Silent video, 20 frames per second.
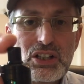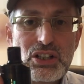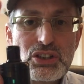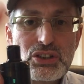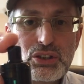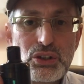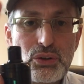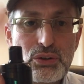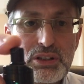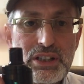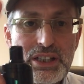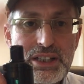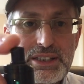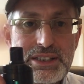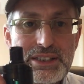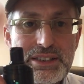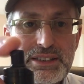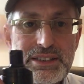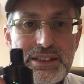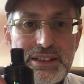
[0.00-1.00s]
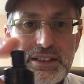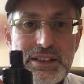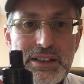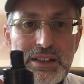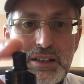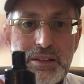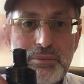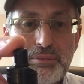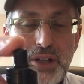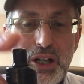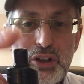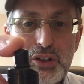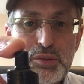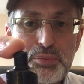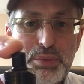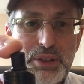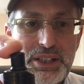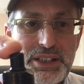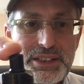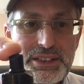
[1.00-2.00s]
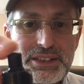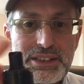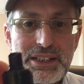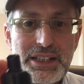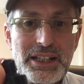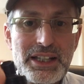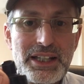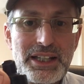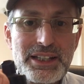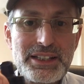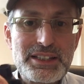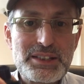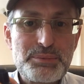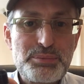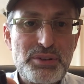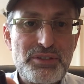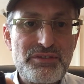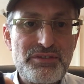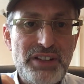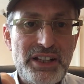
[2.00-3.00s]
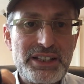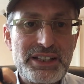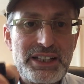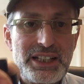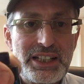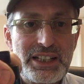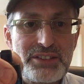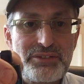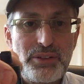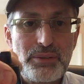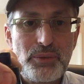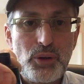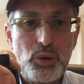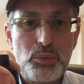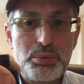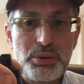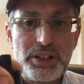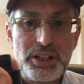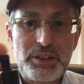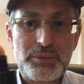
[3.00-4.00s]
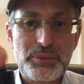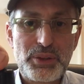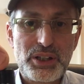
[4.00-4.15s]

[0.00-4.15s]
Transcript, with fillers: so this mouthpiece is preventing it from opening.